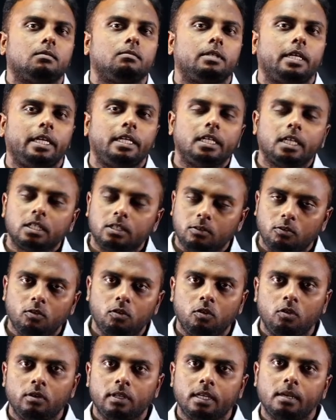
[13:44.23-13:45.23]
inductive
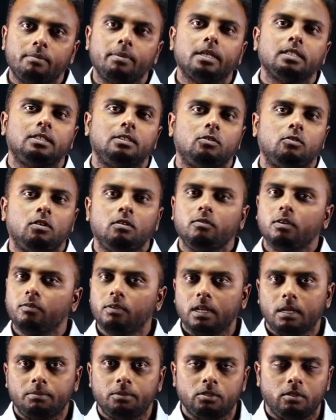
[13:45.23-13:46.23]
load, capacitive load, we will
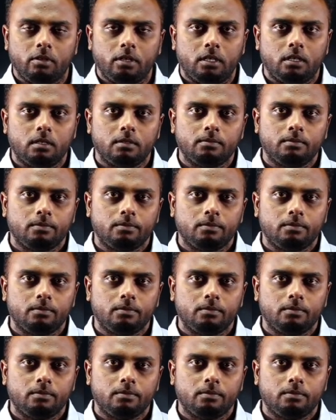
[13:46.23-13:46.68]
observe it.